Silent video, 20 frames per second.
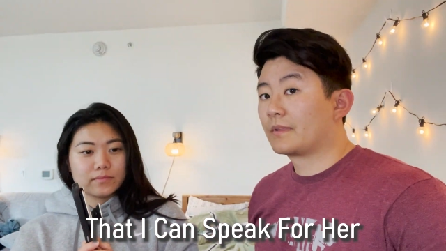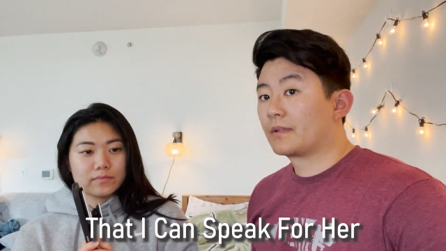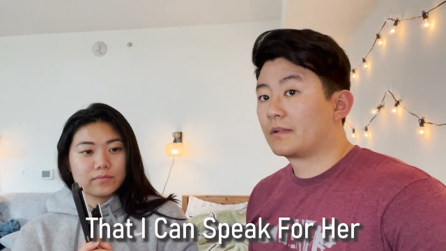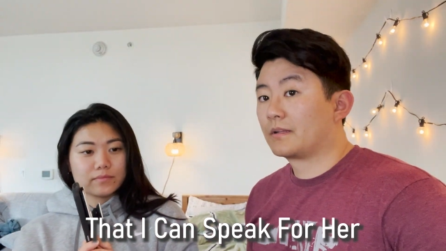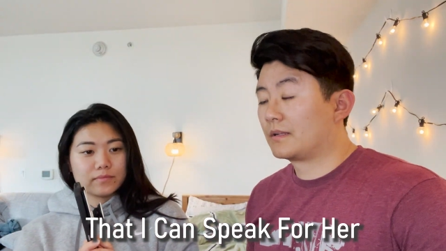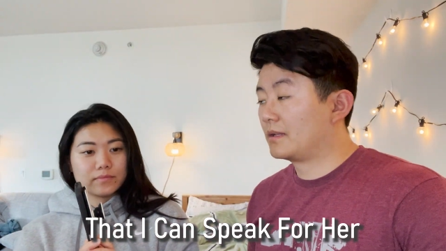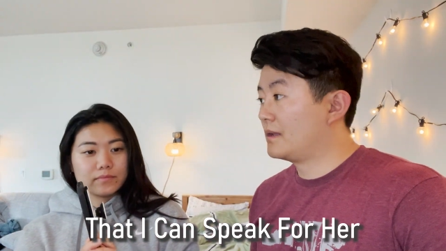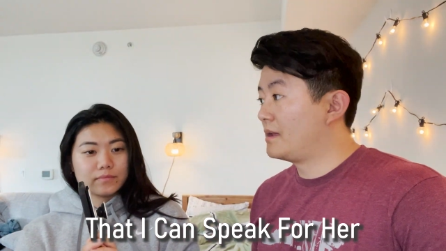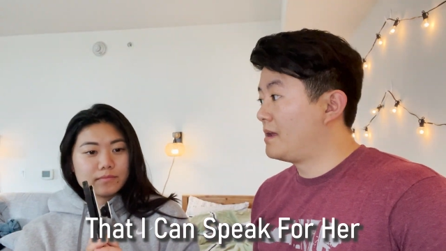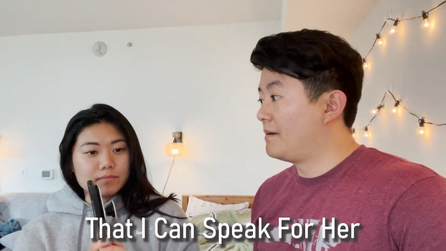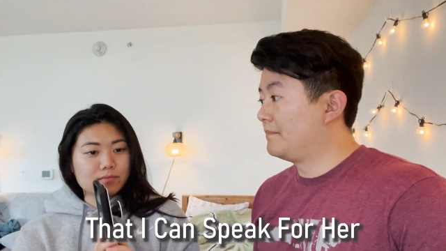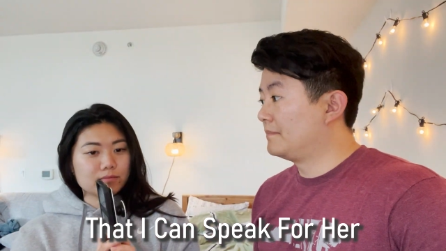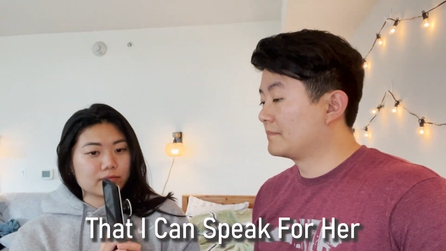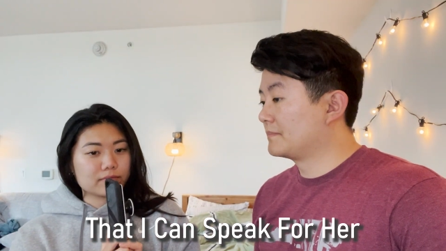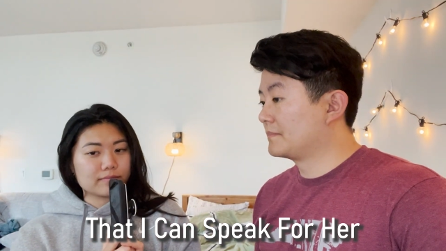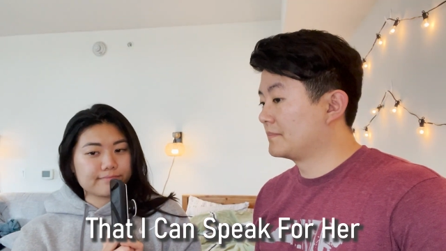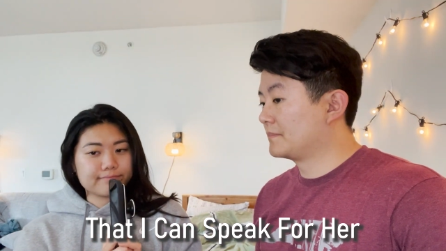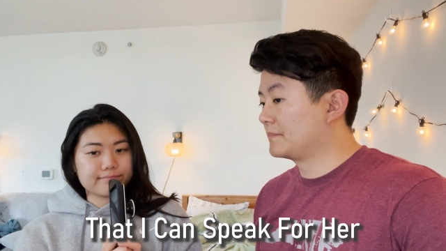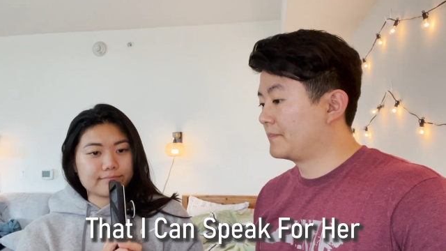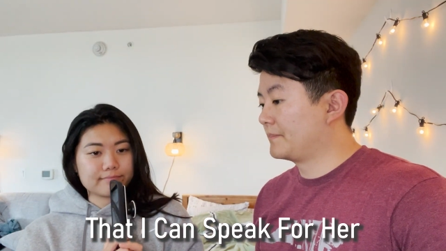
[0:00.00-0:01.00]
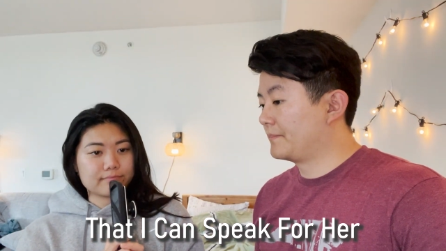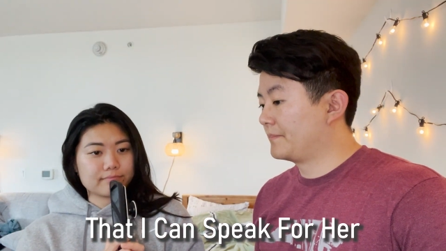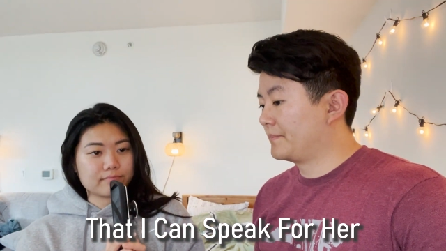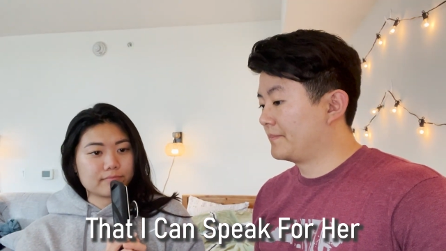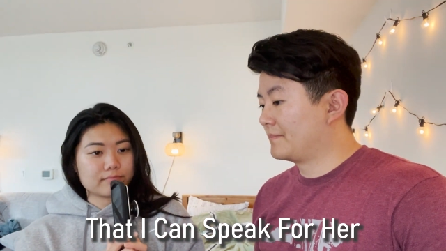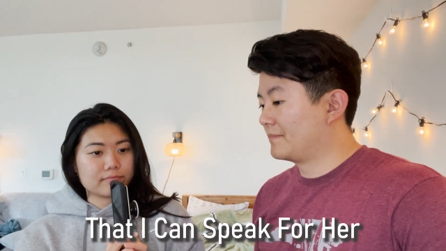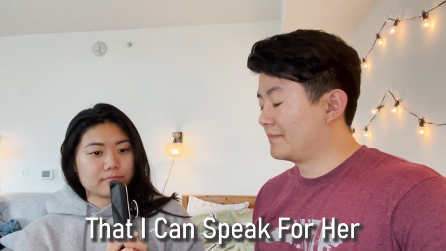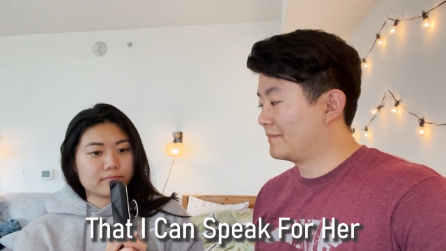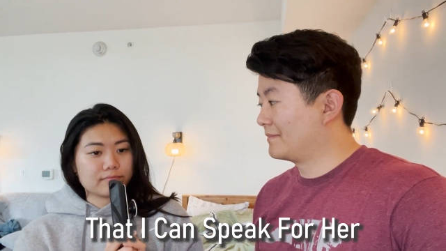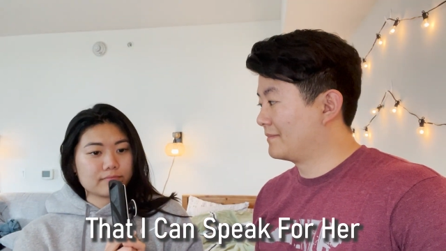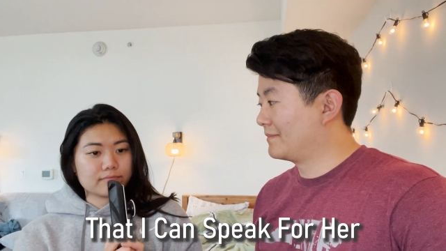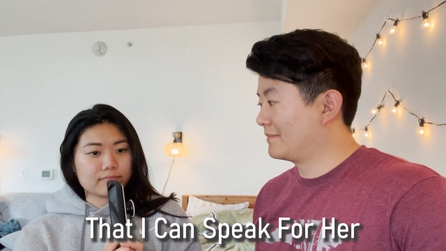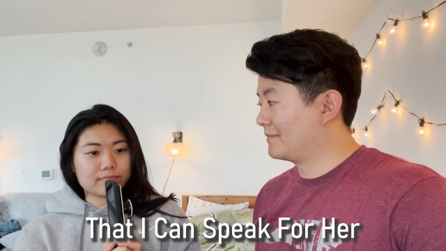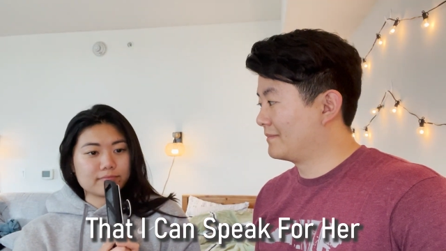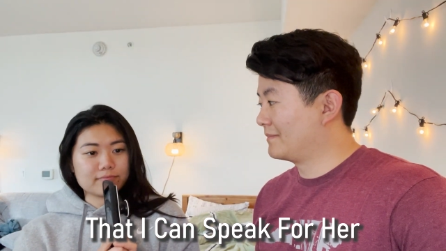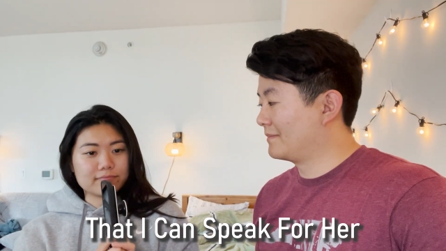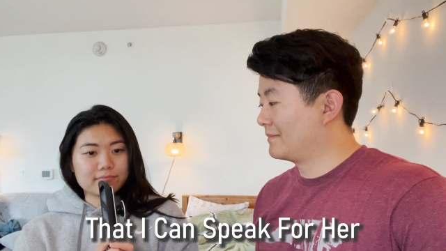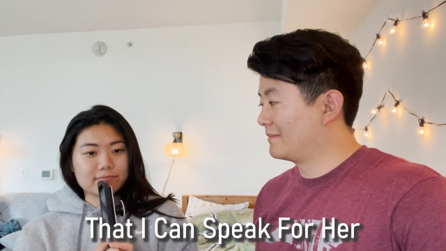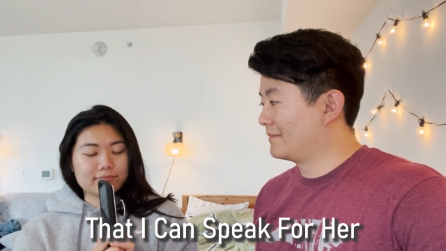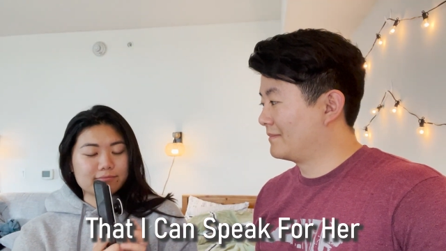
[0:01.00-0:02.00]

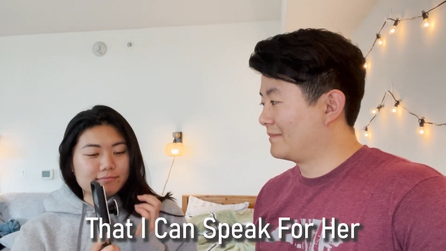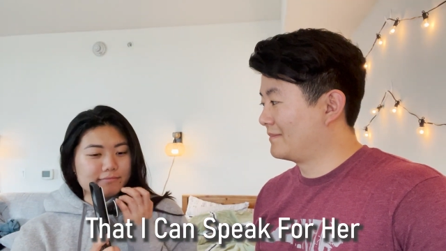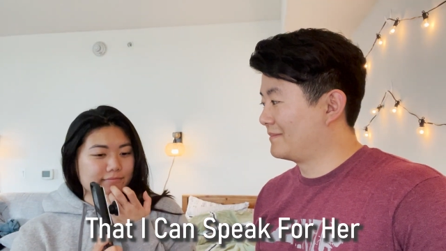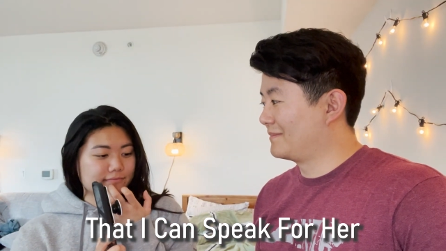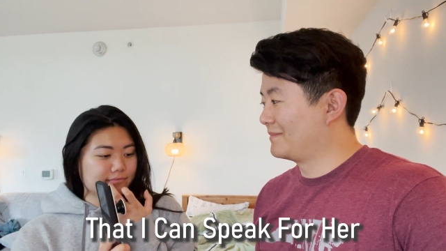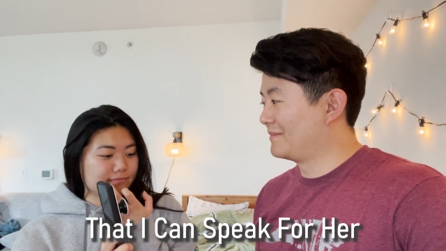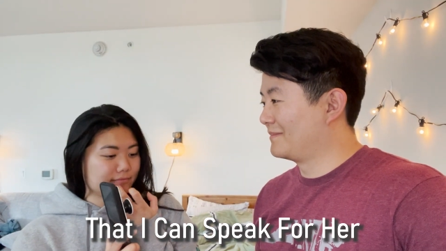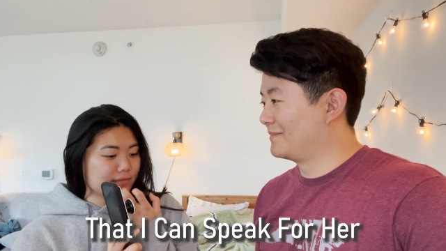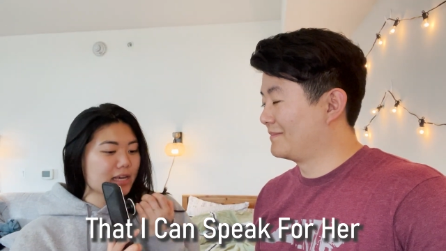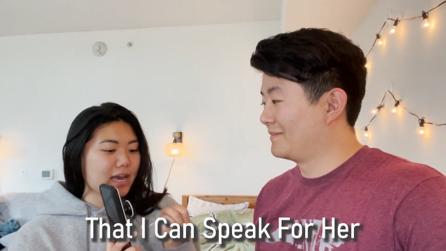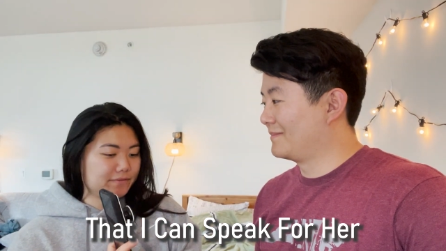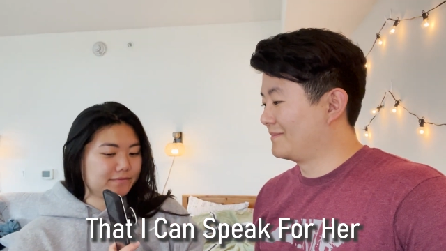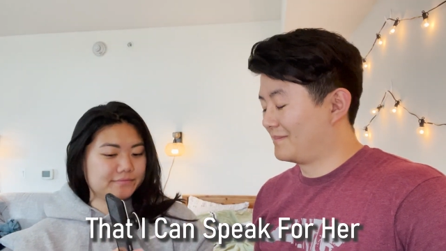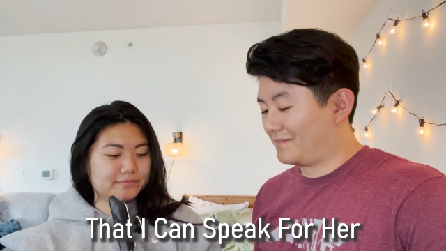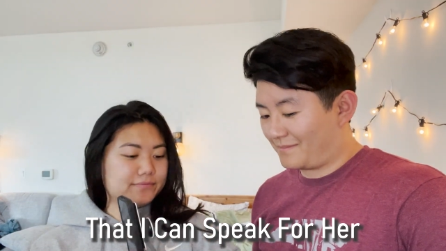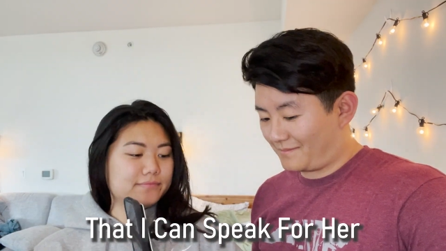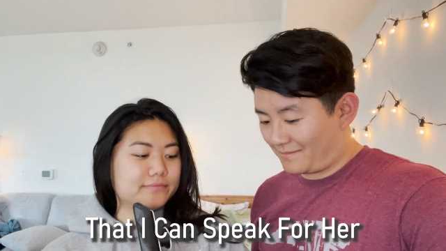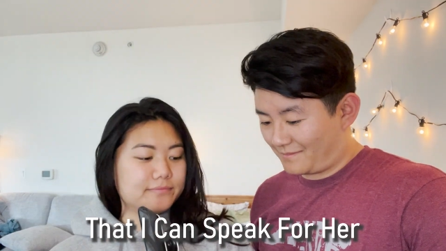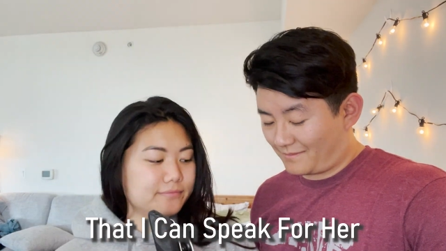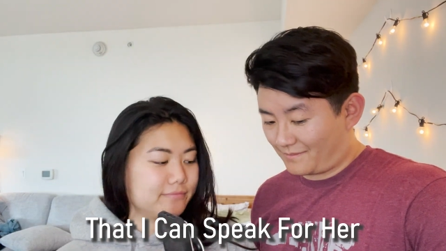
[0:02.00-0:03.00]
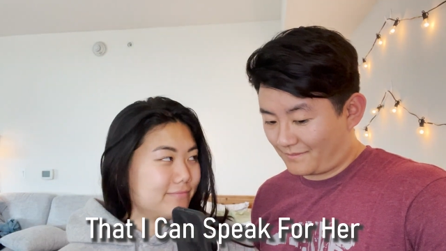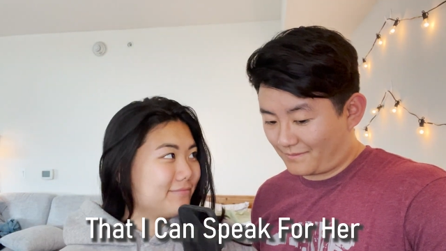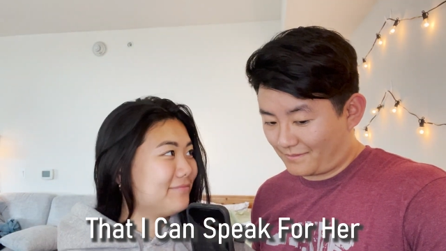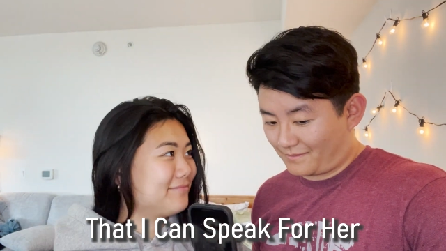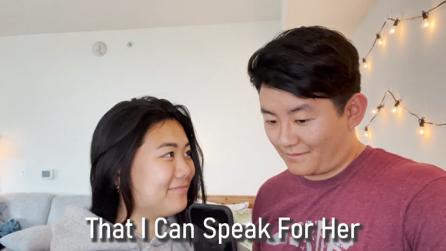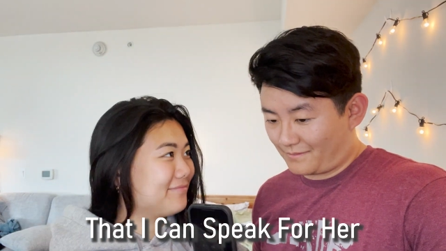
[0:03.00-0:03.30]
Nothing is said.